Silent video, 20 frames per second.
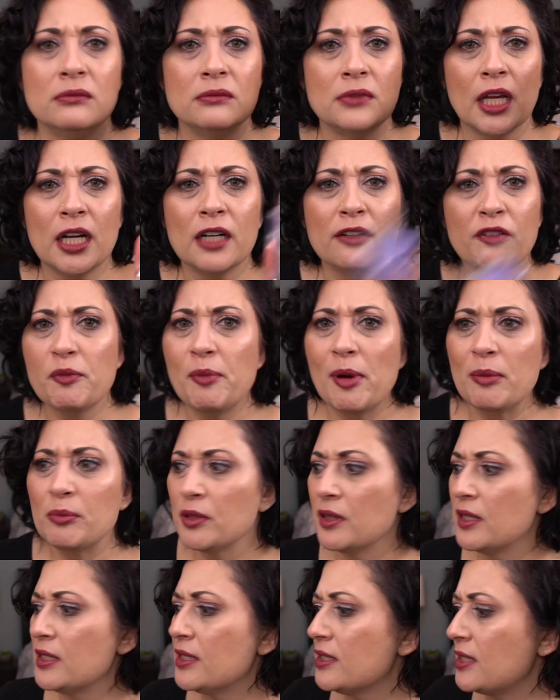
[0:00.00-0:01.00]
I don't remember
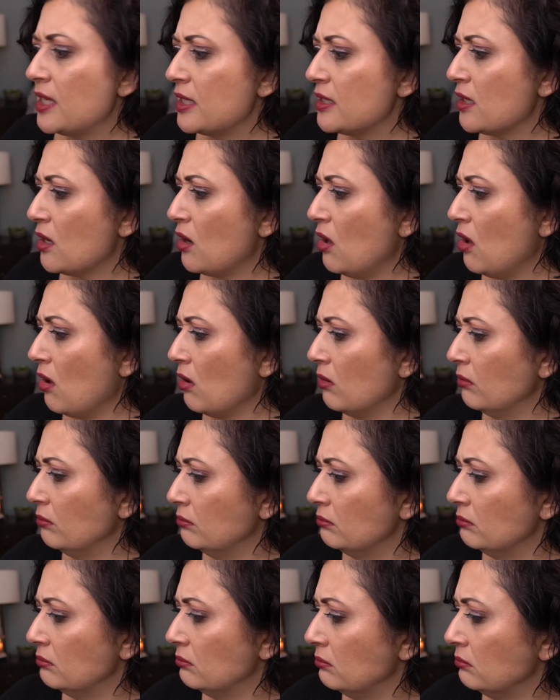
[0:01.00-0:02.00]
the scent at all.
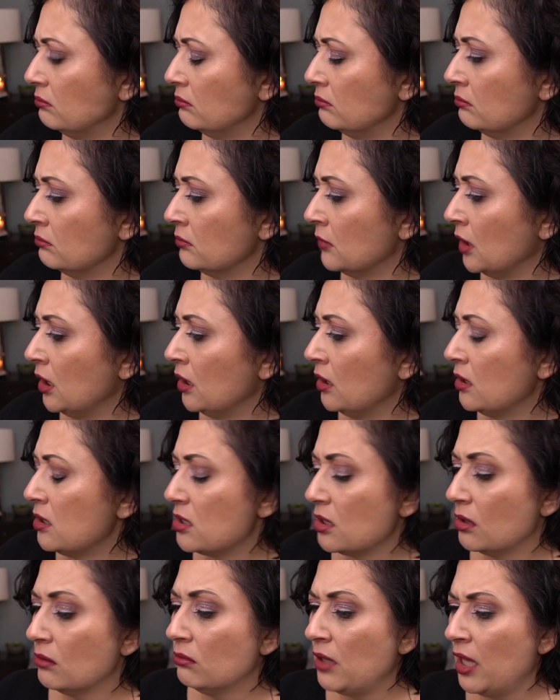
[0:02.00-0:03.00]

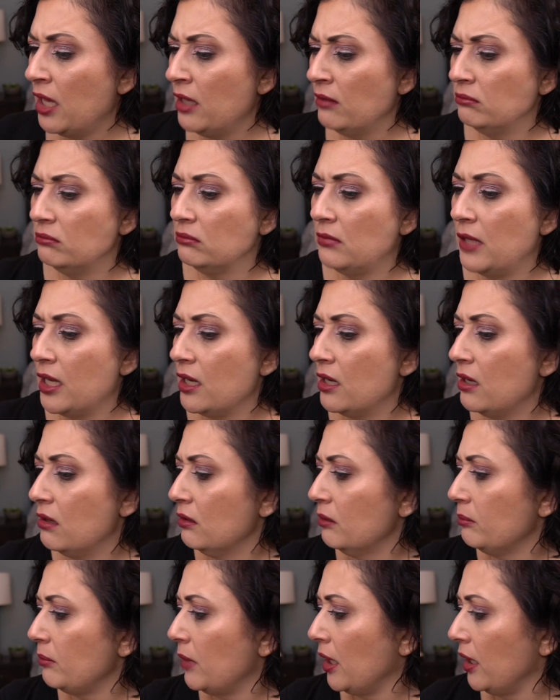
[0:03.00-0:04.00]
So that may go
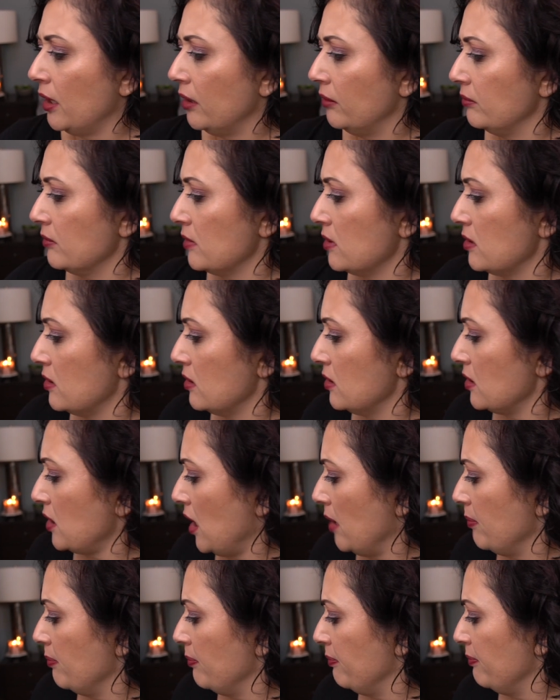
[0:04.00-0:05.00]
in my
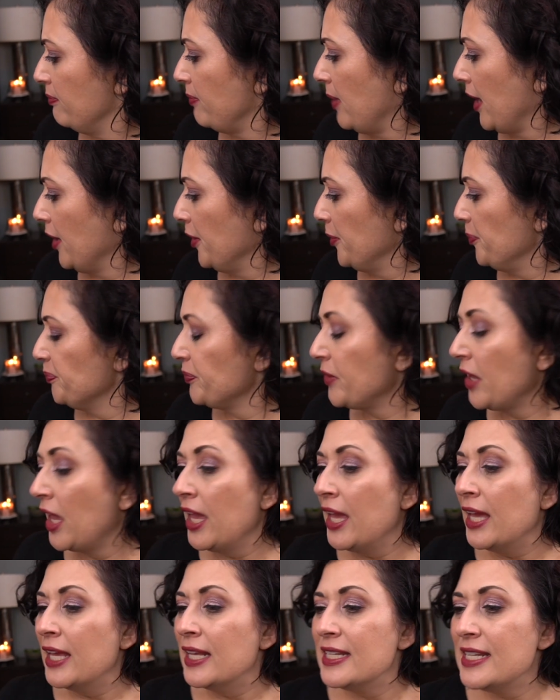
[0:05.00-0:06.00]
top pile.
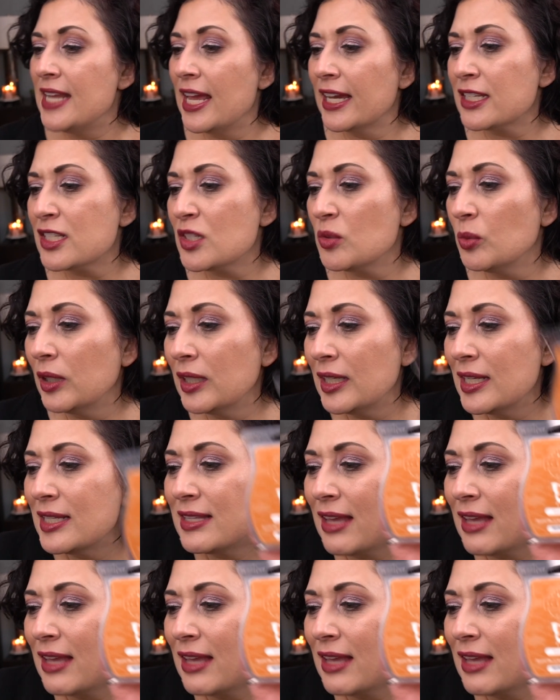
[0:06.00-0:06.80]
Next one is